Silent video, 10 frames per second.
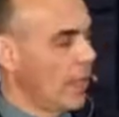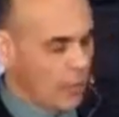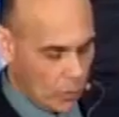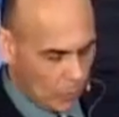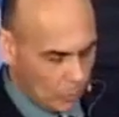and
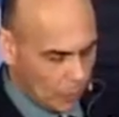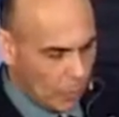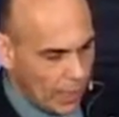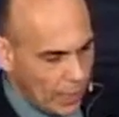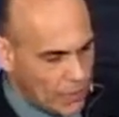annual work
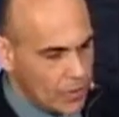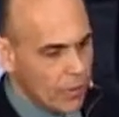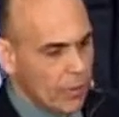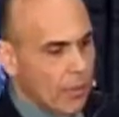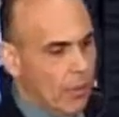plans
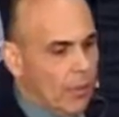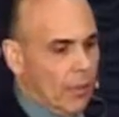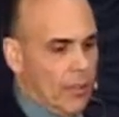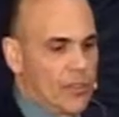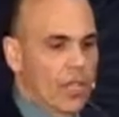
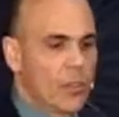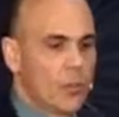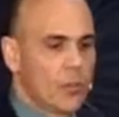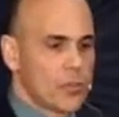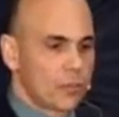and
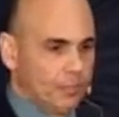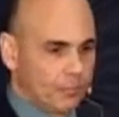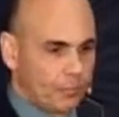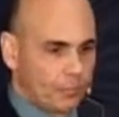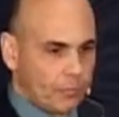schedules.
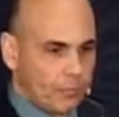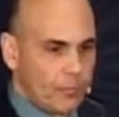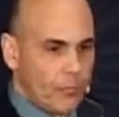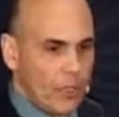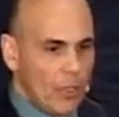
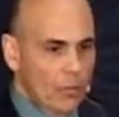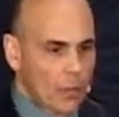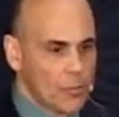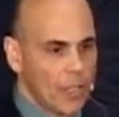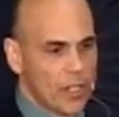
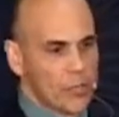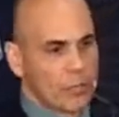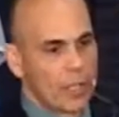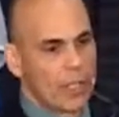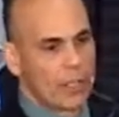Forest
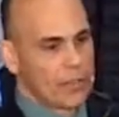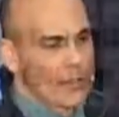management planning,